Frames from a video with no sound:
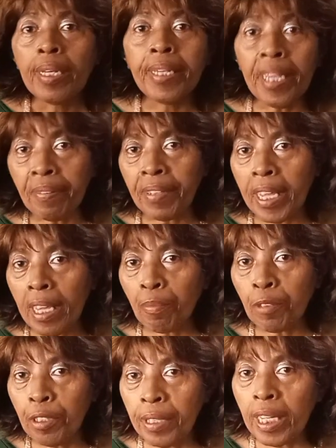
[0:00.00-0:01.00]
get the help
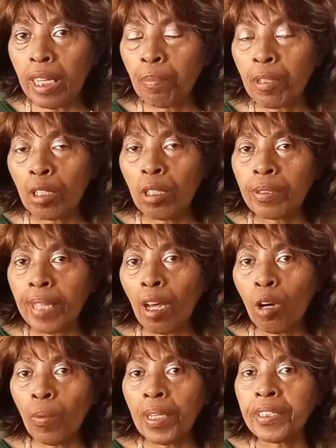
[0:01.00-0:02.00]
you need, because I
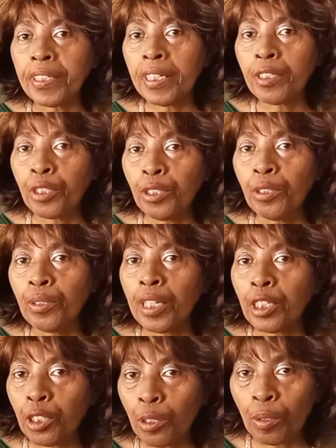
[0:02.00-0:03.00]
always say too
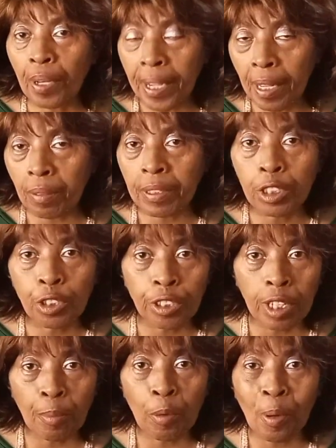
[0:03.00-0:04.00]
that your health is your
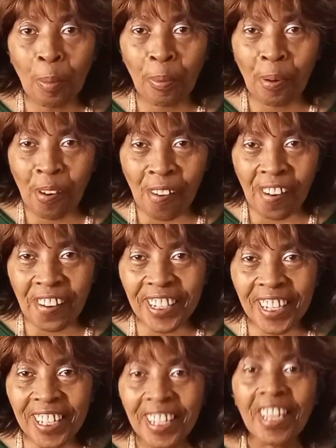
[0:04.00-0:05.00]
number one
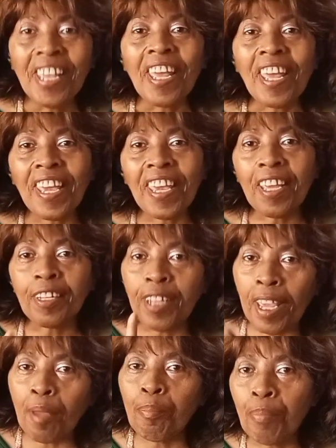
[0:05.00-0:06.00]
priority, and
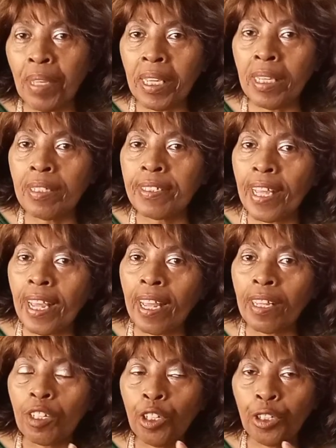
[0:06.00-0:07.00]
that means
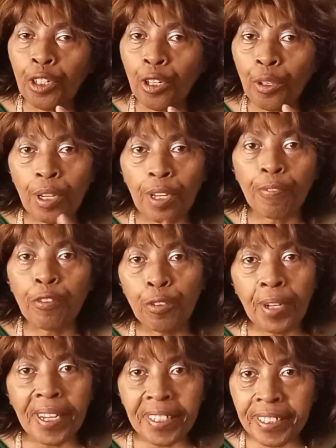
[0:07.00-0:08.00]
that if you
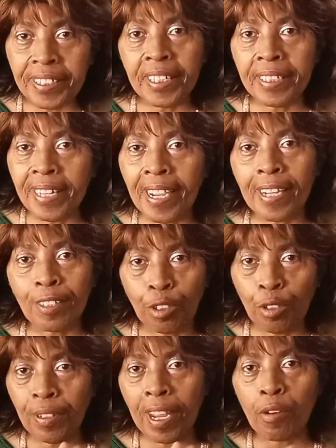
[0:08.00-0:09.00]
got to sit down and
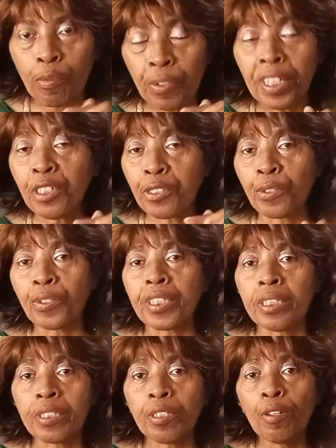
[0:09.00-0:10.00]
do that research
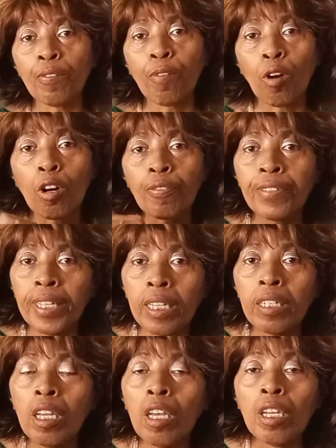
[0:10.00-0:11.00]
and so forth,
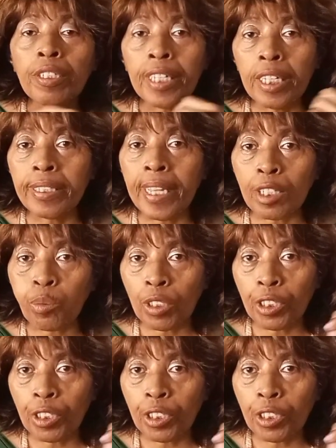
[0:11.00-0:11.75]
then that's